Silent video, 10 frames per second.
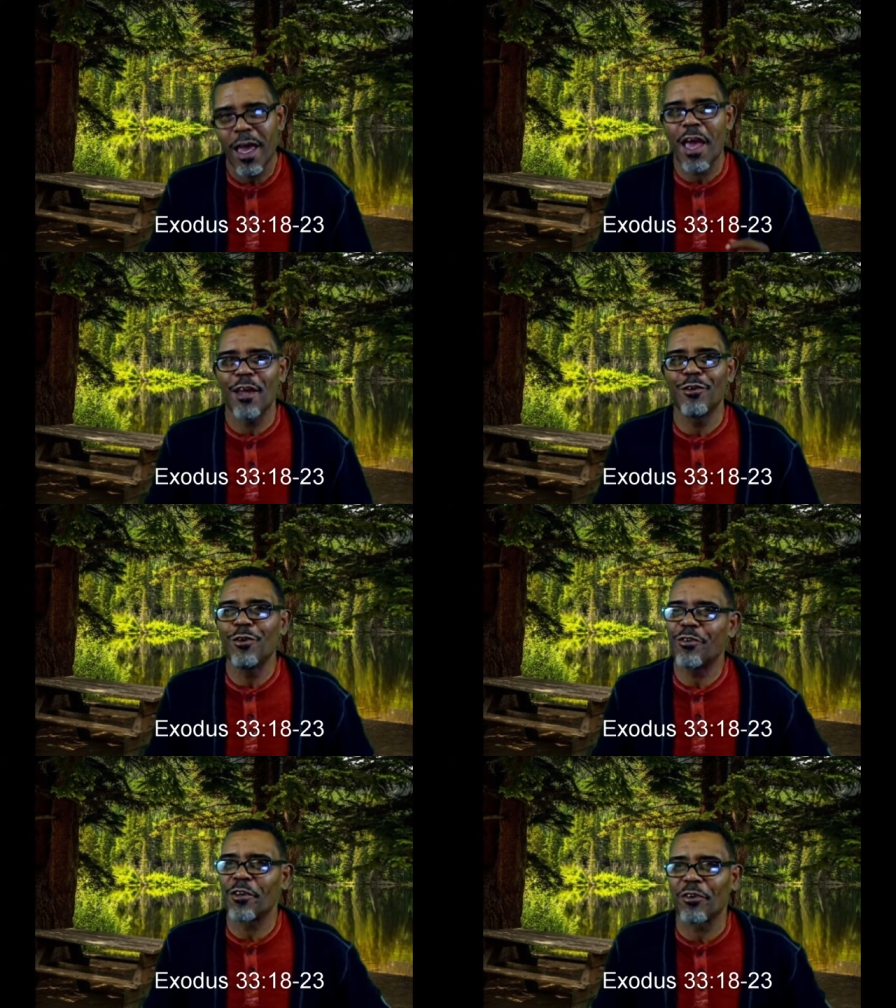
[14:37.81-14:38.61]
and you
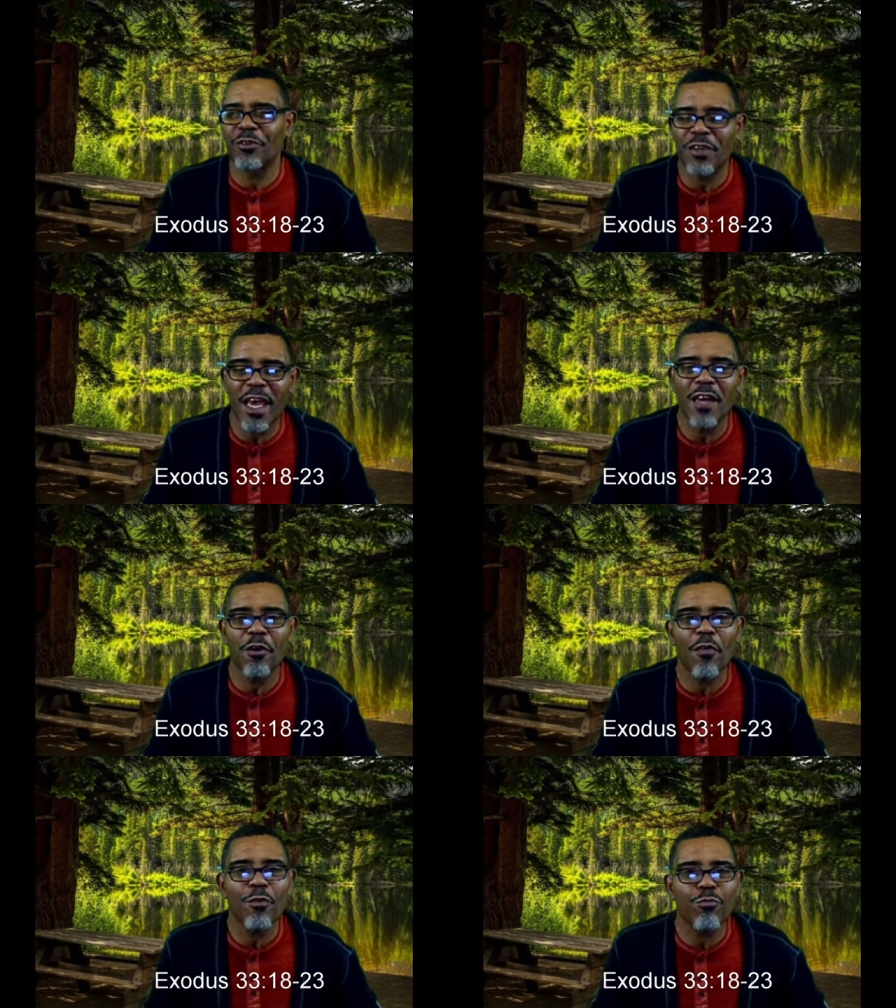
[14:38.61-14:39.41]
shall stand
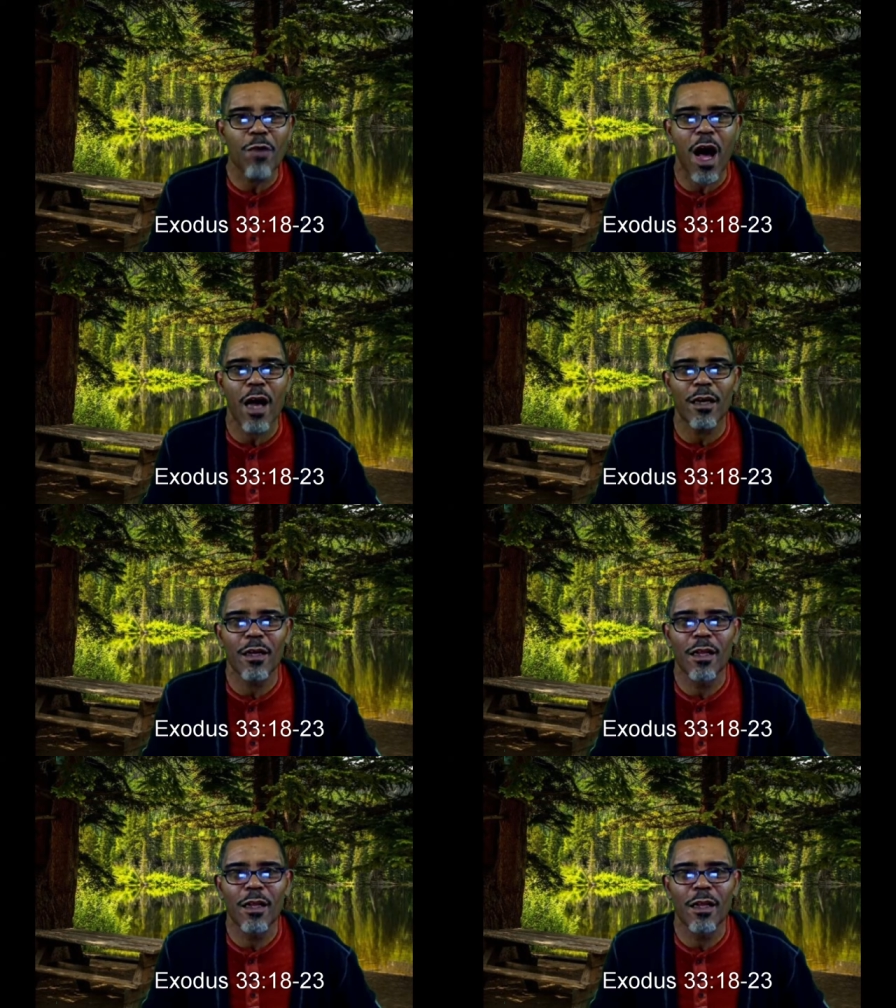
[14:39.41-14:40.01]
on the rock.